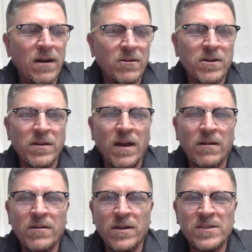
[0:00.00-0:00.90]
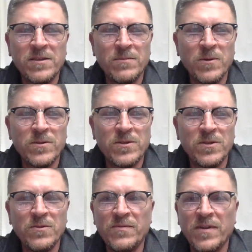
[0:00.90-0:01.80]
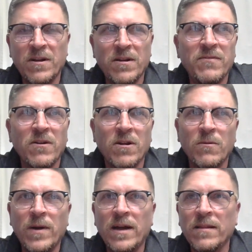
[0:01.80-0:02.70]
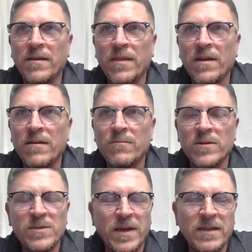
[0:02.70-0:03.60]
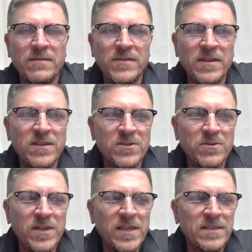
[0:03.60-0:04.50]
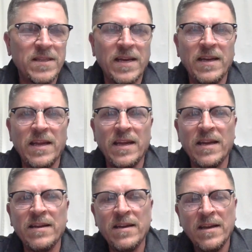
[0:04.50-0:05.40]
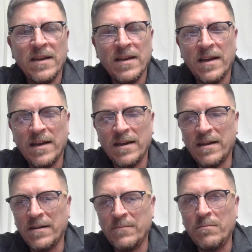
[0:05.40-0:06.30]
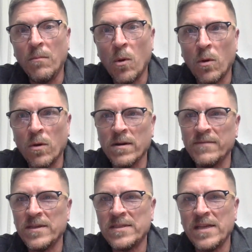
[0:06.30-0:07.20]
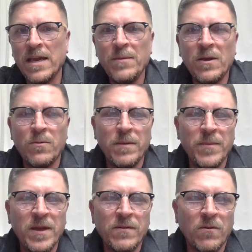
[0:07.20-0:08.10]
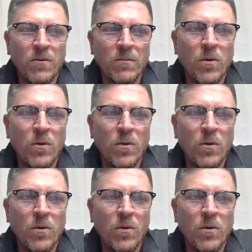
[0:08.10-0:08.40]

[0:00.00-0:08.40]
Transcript: Our customers do very, very well in their respective industries. They need more of the same equipment or